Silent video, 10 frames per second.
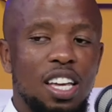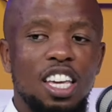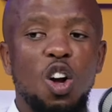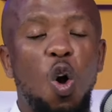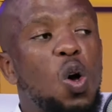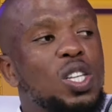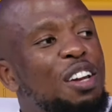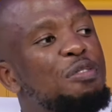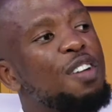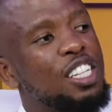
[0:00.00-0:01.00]
He goes
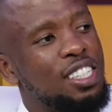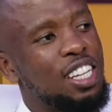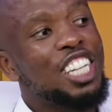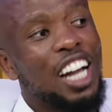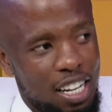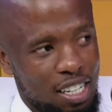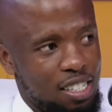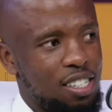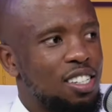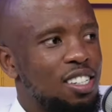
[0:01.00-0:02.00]
and fetches a child
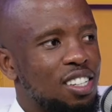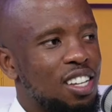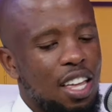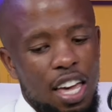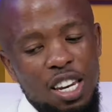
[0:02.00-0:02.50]
mm.